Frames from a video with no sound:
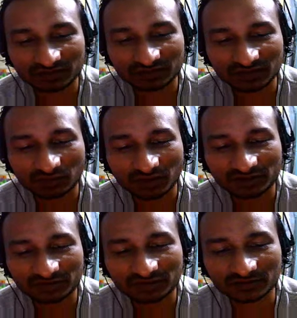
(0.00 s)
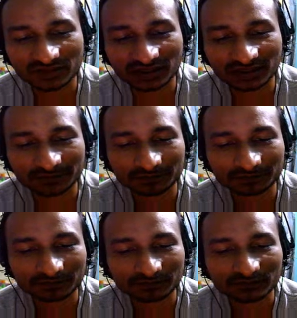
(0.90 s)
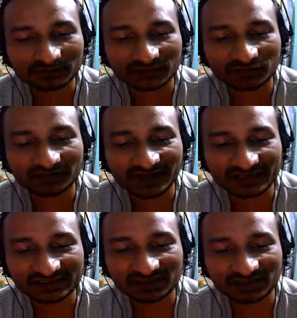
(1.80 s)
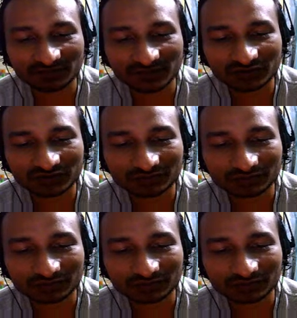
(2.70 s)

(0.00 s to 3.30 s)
The one you invited Jim to?